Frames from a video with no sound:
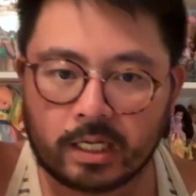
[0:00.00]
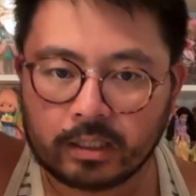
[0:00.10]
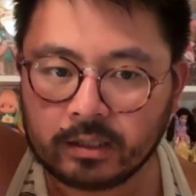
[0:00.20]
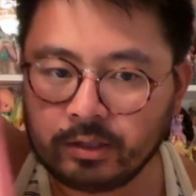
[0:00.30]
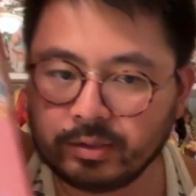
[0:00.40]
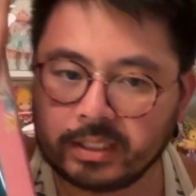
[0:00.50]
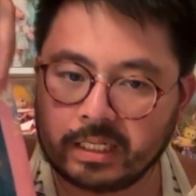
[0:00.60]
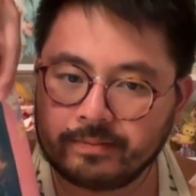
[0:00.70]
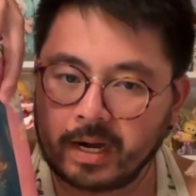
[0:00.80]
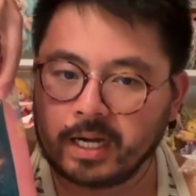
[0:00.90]
loose
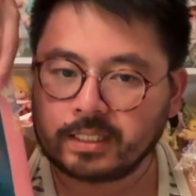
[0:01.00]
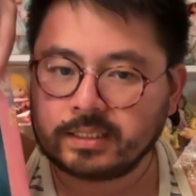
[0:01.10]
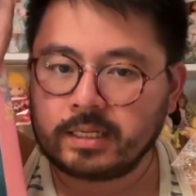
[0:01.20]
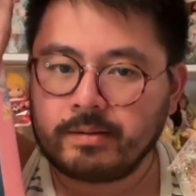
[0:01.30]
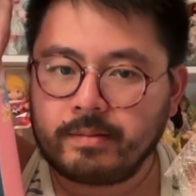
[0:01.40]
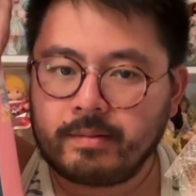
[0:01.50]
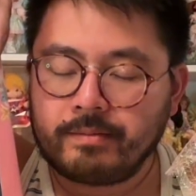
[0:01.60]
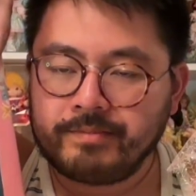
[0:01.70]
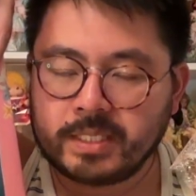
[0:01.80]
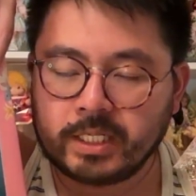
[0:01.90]
inbox
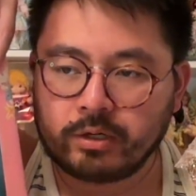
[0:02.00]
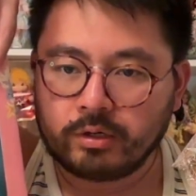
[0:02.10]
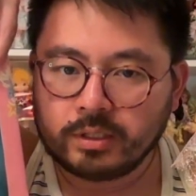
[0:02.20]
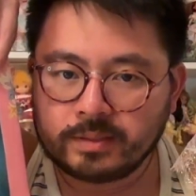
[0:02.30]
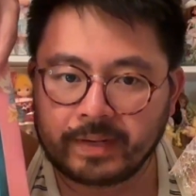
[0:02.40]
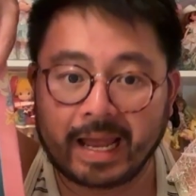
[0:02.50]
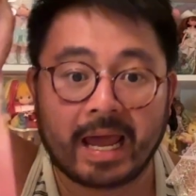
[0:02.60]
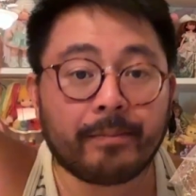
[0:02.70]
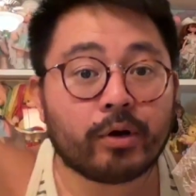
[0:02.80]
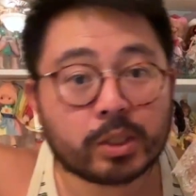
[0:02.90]
Misty Curls, but I
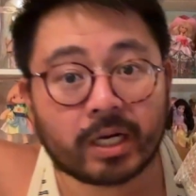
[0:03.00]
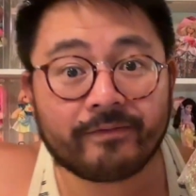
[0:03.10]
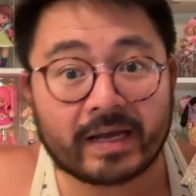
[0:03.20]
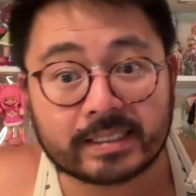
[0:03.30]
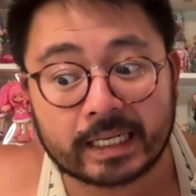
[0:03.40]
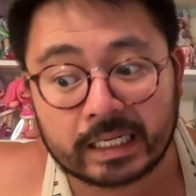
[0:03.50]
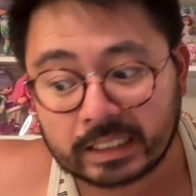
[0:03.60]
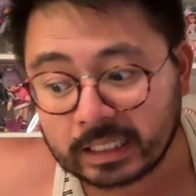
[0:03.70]
am going to try to fix it.